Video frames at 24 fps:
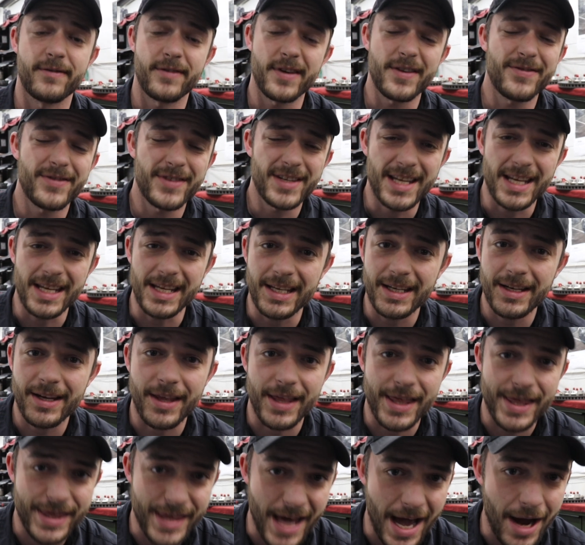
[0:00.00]

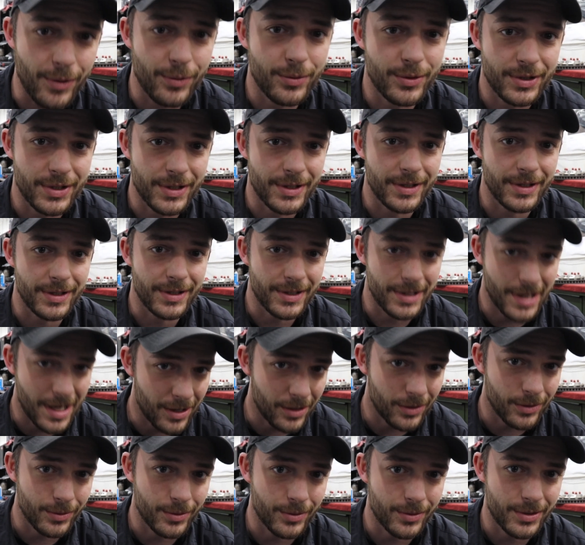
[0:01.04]

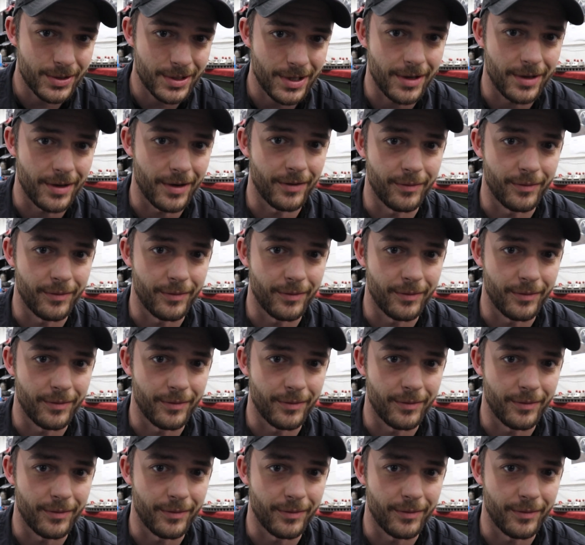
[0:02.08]
$15,000 set